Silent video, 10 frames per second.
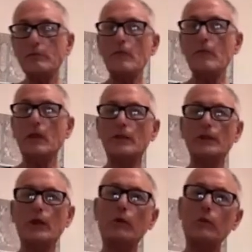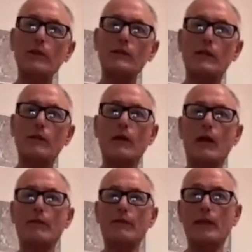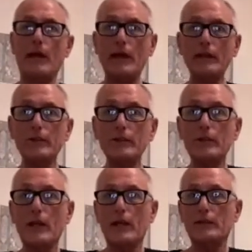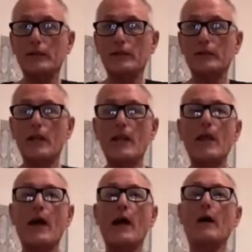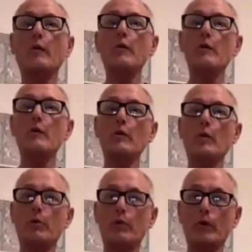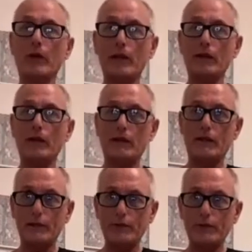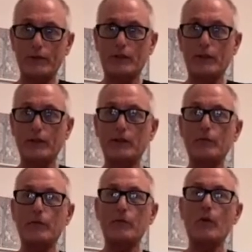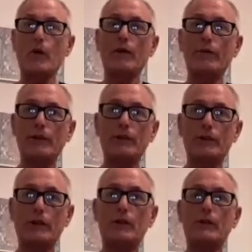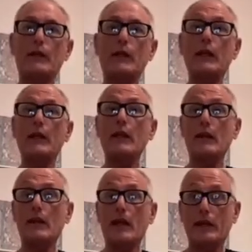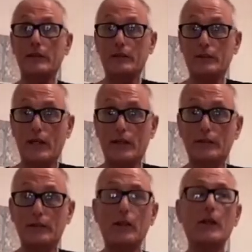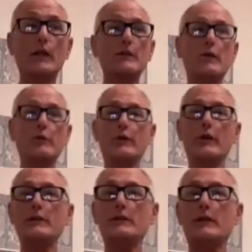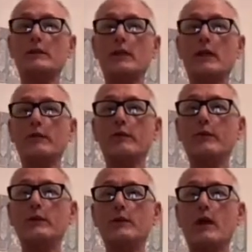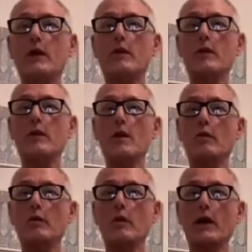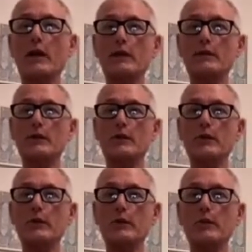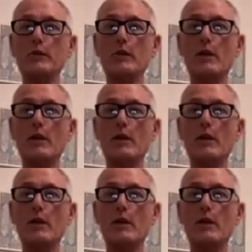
is show with some of the exercises how we will breathe differently to be more efficient in the exercise. So for instance, if we start wanting to do